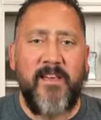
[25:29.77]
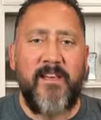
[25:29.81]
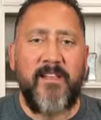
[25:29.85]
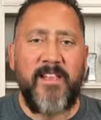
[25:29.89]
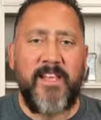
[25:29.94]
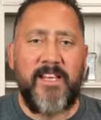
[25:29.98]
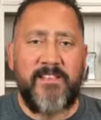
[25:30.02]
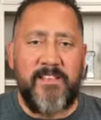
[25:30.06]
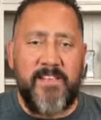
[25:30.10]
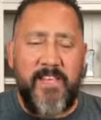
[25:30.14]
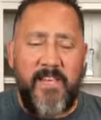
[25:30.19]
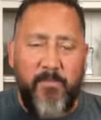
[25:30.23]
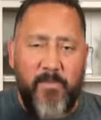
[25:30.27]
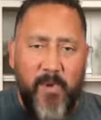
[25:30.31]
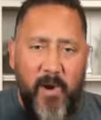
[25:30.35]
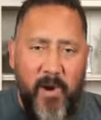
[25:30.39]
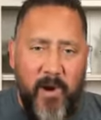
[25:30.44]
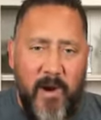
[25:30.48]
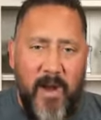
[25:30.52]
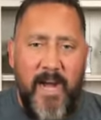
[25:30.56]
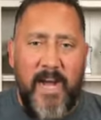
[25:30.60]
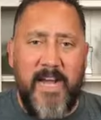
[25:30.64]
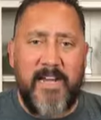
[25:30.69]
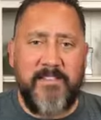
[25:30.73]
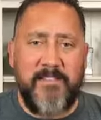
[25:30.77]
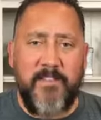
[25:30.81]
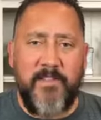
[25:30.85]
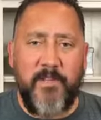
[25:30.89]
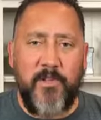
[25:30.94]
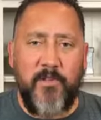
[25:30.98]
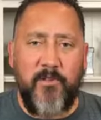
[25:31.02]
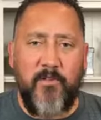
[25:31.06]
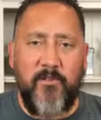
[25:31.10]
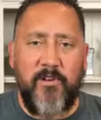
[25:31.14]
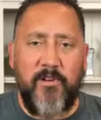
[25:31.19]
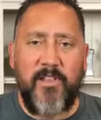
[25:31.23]
Let's keep our eyes in
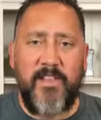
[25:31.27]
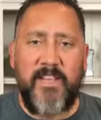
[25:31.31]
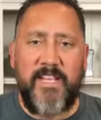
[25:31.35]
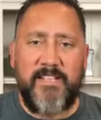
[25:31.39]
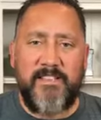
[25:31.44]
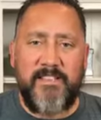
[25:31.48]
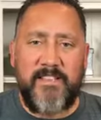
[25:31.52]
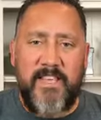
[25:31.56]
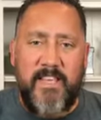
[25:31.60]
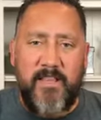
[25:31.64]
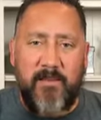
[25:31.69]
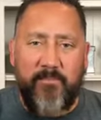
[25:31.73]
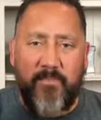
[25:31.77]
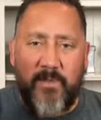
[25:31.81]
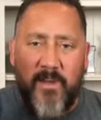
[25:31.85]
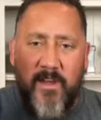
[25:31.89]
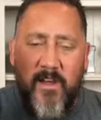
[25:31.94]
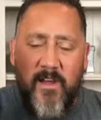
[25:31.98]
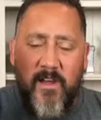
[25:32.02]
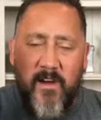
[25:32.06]
the Lord. Let's keep